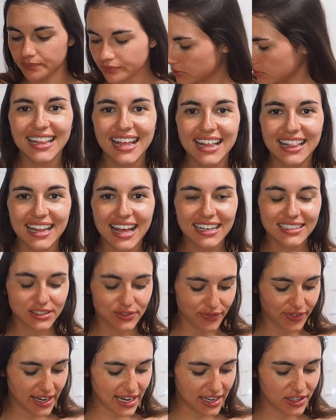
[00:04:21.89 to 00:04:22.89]
And then
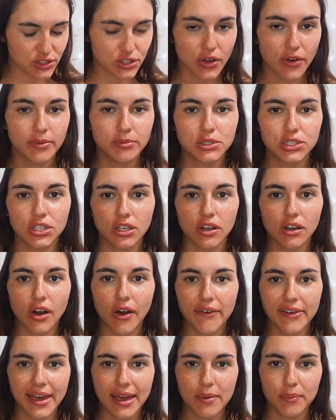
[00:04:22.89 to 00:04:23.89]
that's finished, so I'm just going to
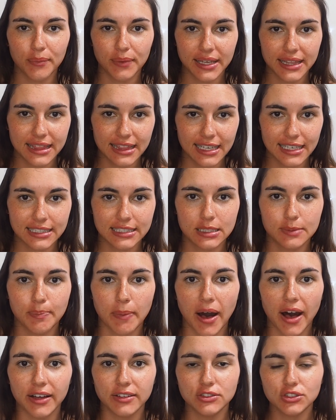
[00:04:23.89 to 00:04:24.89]
go in with this
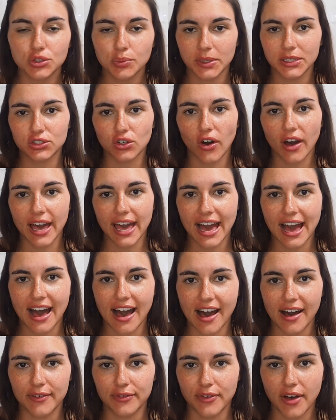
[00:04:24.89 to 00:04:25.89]
sponge which I
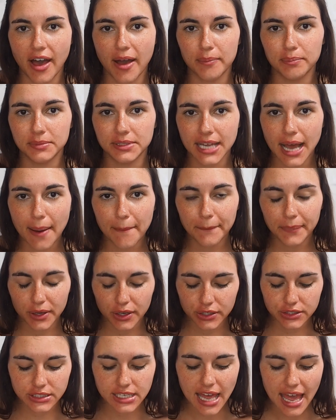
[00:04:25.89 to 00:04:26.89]
have
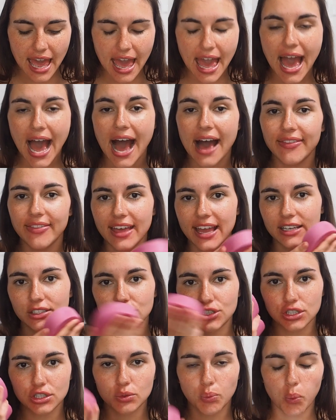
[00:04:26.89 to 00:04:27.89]
dampened, and then
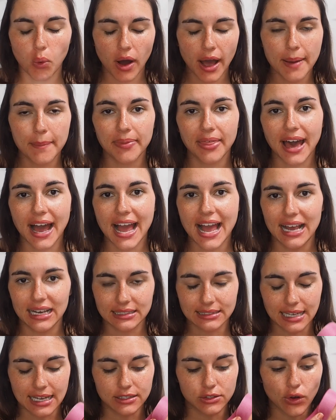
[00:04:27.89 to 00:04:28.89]
just wipe that
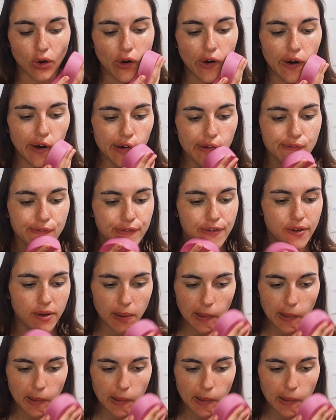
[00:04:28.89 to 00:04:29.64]
excess off.